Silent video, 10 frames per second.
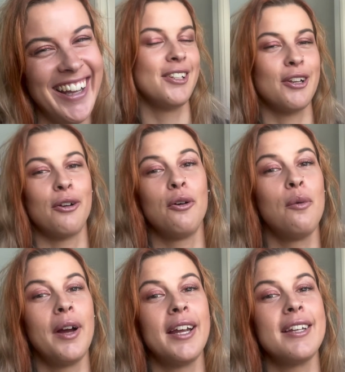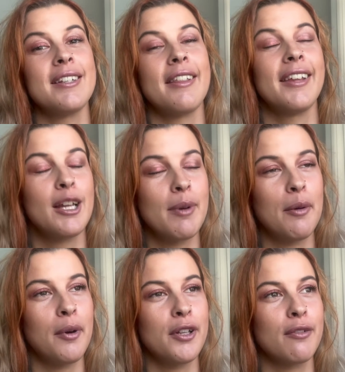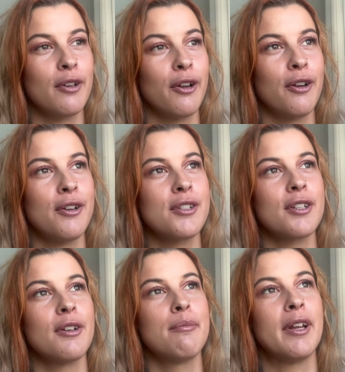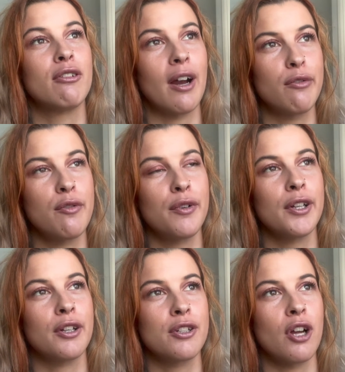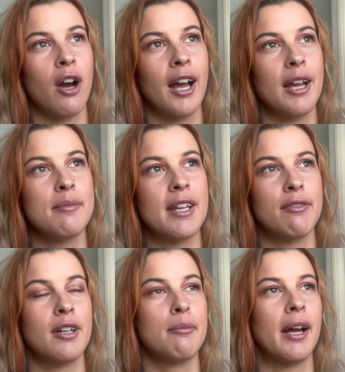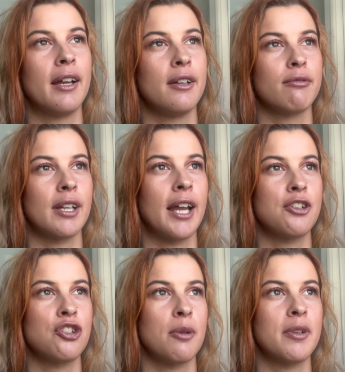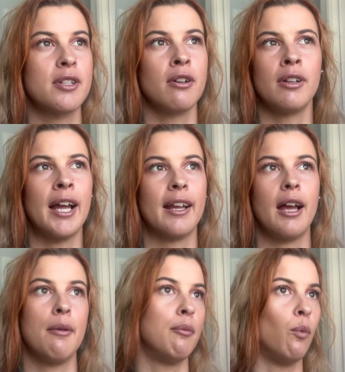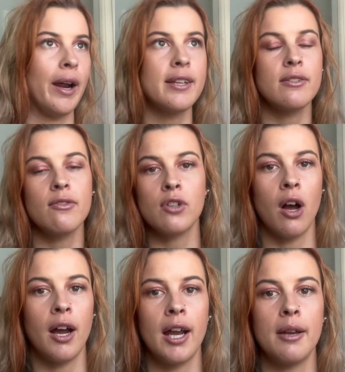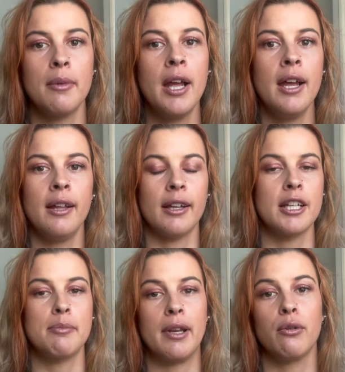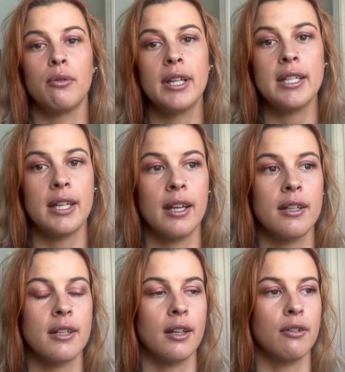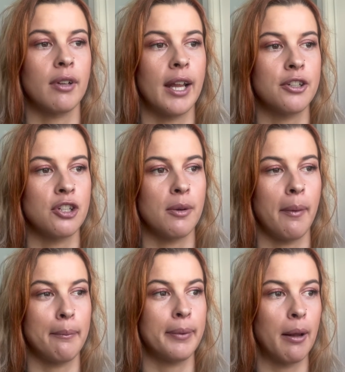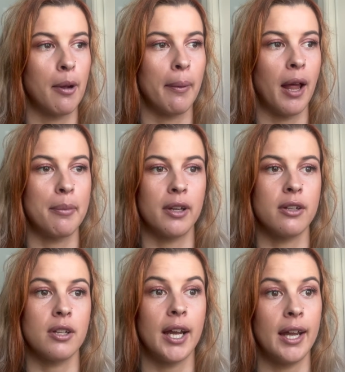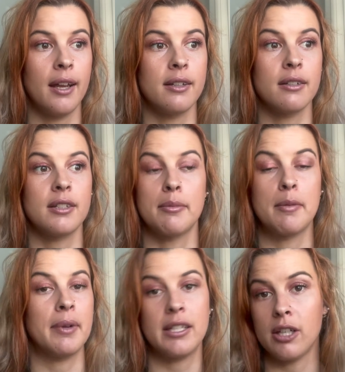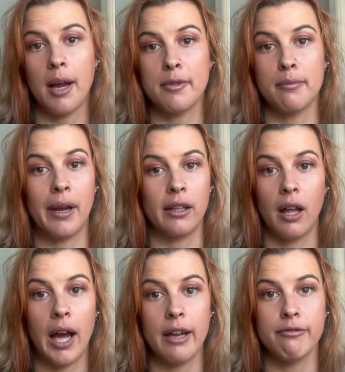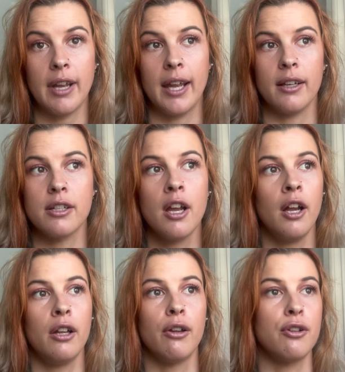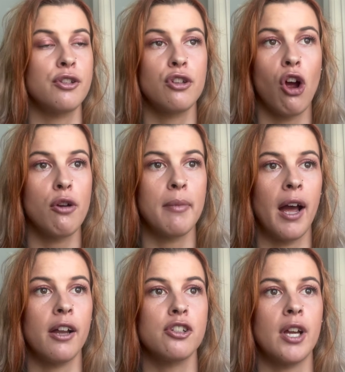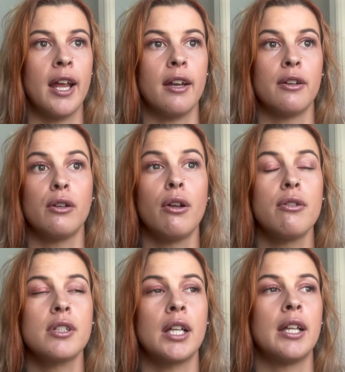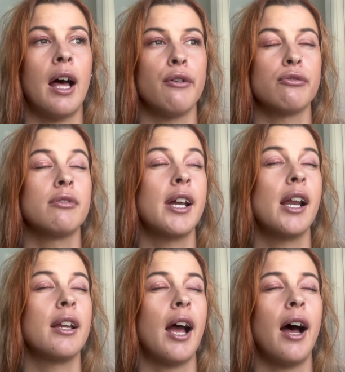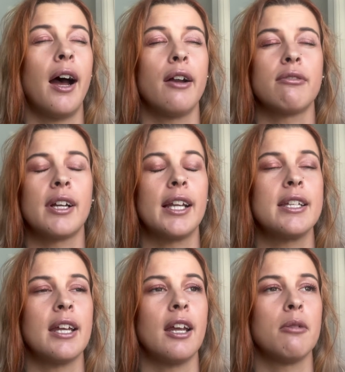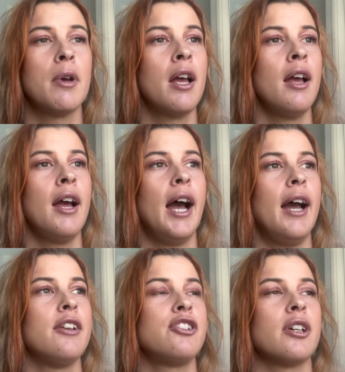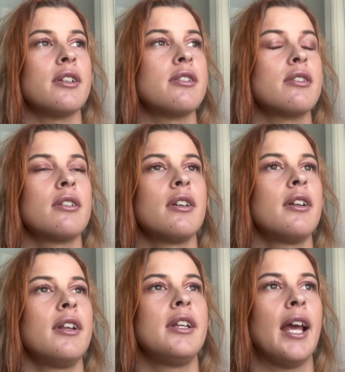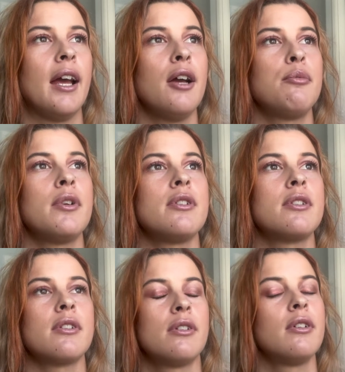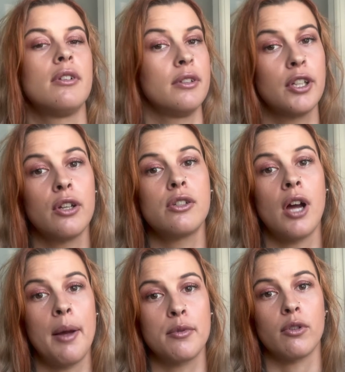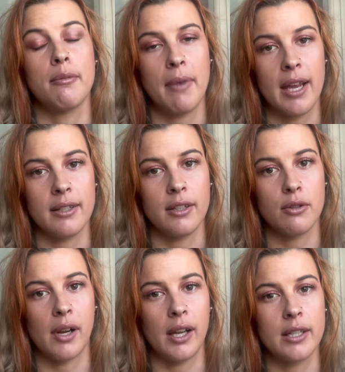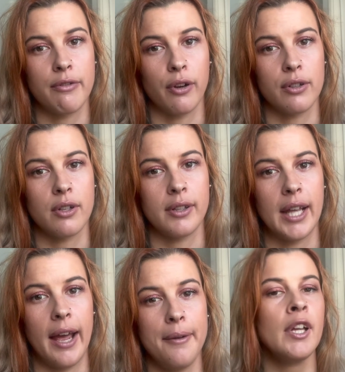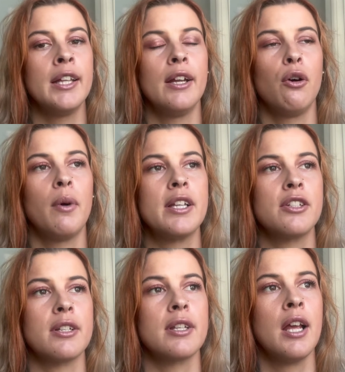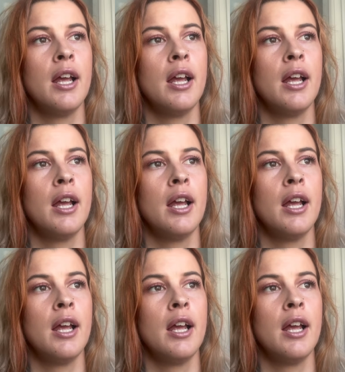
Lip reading: So always think about what you've learned, be grateful for the good times. Even in my relationship, it's not like a waste of time that I spent all these years in the relationship, blah blah blah, because I had some of the best times in my life and learned so much and learned to love really hard, really deep. And just, yeah, it was, the good times were amazing, so I like to focus on that. And then always just